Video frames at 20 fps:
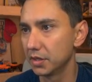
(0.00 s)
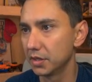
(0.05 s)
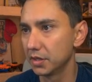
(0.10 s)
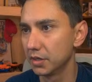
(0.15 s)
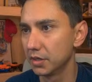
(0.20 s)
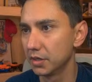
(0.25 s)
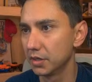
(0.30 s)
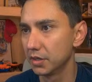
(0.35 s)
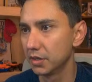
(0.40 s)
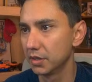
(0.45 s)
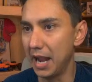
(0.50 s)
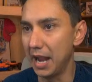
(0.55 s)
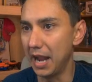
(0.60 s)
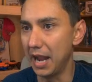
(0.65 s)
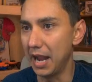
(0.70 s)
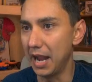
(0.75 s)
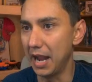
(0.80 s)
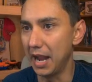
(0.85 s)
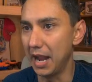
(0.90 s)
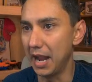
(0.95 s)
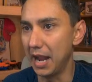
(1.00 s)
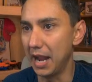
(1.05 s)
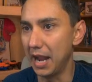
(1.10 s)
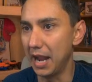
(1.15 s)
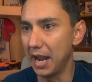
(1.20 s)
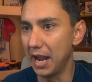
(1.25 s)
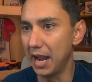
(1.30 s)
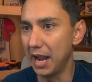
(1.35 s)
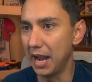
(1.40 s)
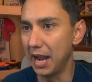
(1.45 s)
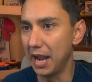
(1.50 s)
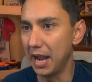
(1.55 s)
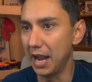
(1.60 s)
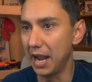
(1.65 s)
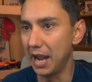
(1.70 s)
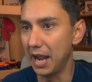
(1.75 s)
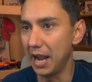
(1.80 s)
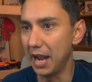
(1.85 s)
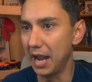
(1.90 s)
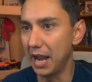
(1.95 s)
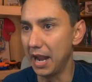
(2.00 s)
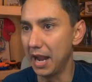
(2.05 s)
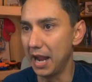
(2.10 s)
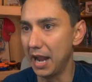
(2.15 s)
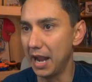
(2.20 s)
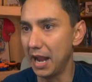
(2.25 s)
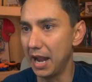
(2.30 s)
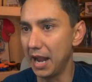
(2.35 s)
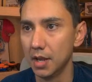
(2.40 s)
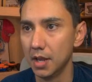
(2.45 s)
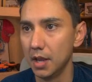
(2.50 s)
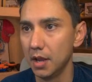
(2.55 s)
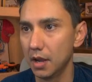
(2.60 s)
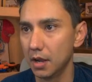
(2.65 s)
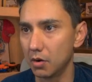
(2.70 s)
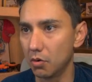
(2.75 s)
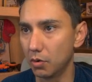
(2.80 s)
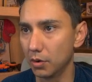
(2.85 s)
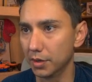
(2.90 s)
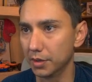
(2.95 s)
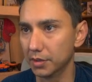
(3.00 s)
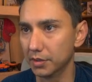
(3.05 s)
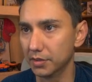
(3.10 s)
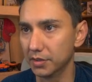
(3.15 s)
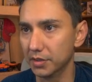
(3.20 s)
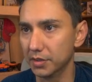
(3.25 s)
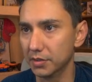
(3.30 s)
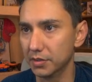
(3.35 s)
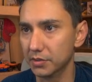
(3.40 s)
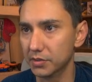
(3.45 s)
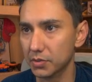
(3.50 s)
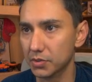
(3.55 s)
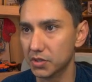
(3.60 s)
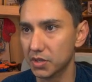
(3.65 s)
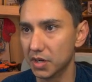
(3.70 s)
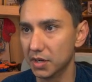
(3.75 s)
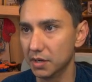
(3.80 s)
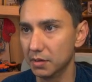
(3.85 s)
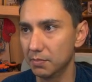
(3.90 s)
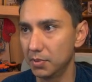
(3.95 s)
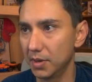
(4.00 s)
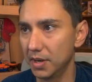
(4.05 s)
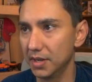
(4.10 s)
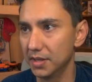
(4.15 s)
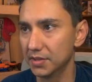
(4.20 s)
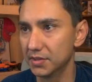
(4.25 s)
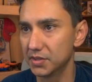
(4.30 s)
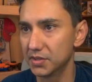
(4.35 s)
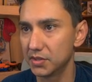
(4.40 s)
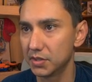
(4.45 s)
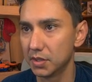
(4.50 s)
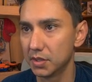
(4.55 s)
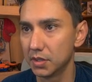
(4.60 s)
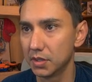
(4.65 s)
We got 95 to 35 right here, according to the Associated Press.